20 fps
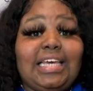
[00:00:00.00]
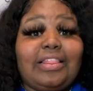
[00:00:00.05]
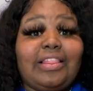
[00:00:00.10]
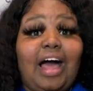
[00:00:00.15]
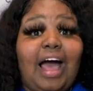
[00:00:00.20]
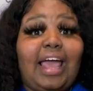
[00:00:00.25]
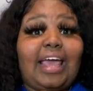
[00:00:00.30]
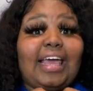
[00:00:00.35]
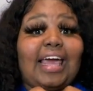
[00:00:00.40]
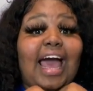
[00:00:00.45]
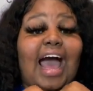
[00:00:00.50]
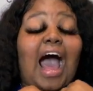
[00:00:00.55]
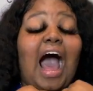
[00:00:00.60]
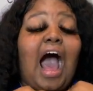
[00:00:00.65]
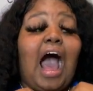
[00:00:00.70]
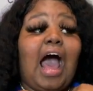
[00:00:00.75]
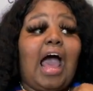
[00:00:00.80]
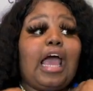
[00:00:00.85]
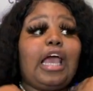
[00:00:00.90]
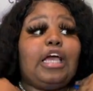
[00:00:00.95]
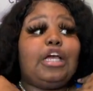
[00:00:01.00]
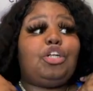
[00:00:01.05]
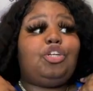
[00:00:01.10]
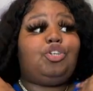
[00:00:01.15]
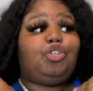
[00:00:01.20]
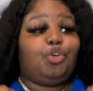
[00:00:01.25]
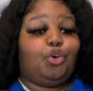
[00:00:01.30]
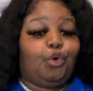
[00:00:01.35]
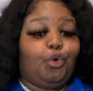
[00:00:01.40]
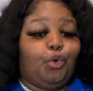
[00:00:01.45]
Like, I
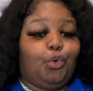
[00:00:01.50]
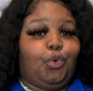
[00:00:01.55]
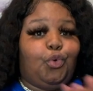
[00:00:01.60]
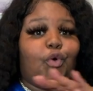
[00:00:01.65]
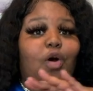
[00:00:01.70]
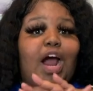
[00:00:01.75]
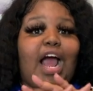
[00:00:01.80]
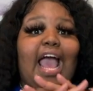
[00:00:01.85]
do